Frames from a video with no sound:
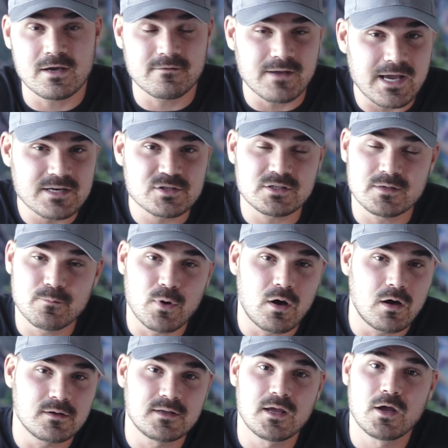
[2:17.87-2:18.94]
have actually
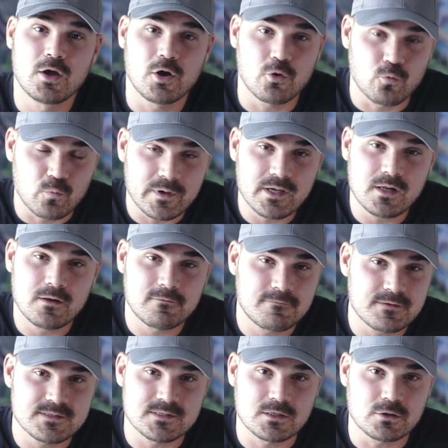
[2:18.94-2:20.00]
bought a real
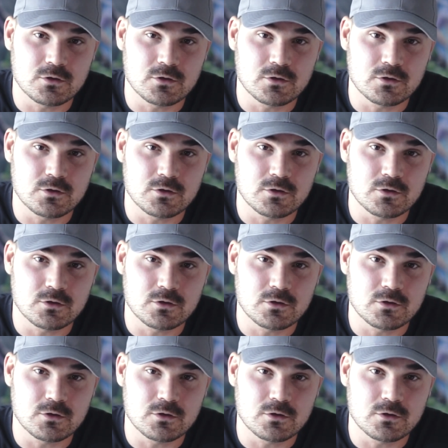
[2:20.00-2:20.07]
physical